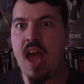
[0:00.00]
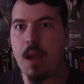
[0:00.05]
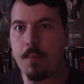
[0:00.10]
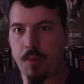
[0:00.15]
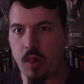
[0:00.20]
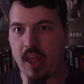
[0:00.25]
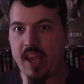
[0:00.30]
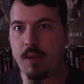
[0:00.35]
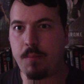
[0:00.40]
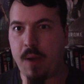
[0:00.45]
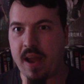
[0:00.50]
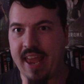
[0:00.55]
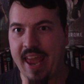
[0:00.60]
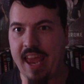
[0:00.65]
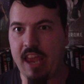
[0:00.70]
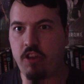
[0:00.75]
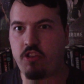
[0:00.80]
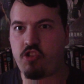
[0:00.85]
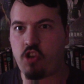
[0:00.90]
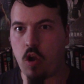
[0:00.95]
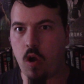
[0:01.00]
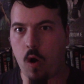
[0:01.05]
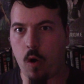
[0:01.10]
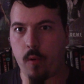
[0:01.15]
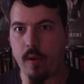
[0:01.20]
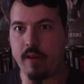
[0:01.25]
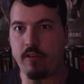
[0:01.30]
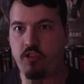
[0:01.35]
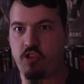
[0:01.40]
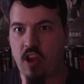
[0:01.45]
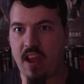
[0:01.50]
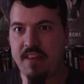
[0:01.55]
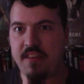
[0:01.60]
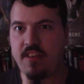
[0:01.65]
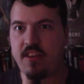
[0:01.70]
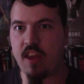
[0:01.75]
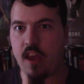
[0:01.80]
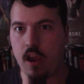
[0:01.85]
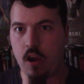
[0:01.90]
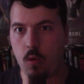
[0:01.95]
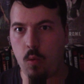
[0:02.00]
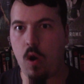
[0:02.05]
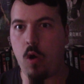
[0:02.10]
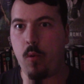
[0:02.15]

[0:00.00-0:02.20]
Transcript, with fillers: played by Asia Argento,